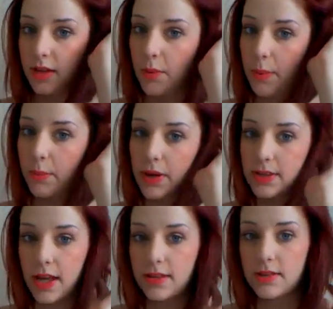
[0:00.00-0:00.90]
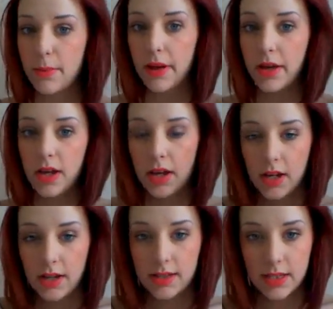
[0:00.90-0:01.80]
They weren't breast cancer, but
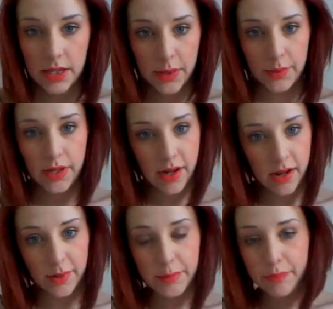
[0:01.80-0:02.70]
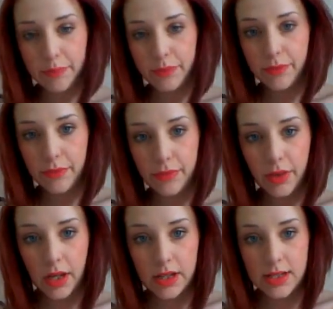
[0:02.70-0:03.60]
still, you know,
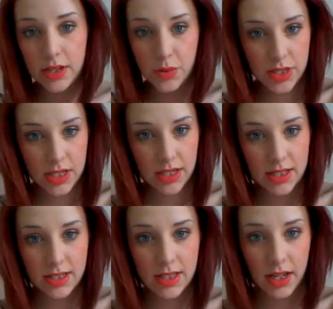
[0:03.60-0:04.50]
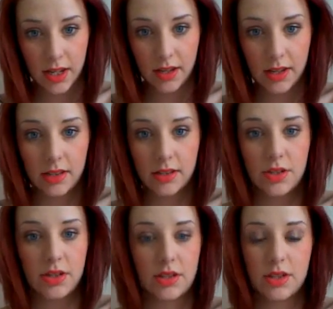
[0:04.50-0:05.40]
it's interesting to see
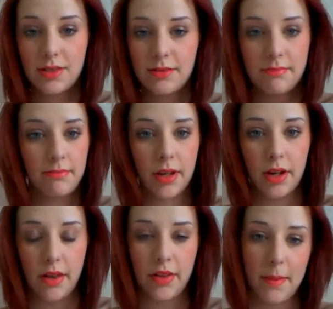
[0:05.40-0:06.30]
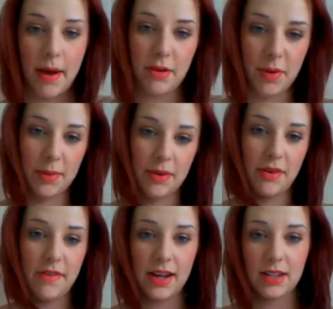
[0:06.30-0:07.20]
just, you know, the amount of people that were
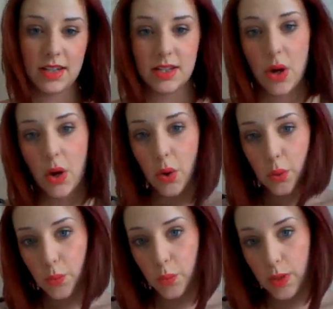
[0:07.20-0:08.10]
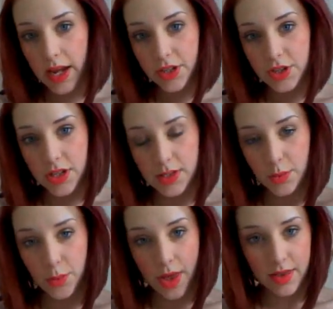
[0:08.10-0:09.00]
affected, all ages,
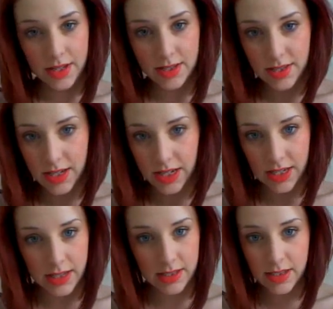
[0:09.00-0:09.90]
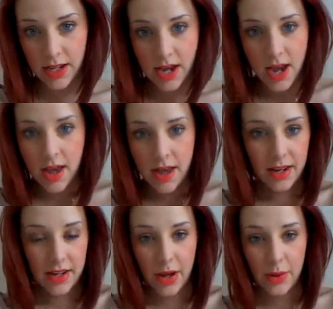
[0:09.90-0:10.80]
all ethnicities,
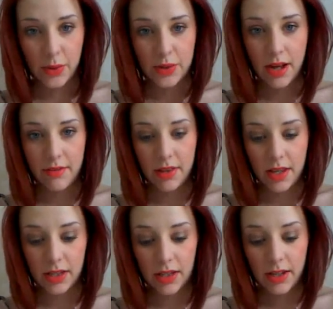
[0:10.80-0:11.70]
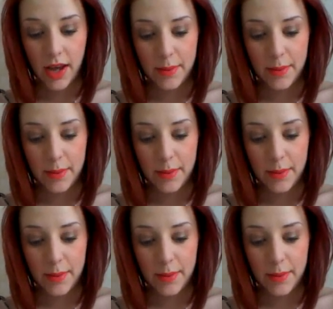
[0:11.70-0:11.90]
you know, across everything.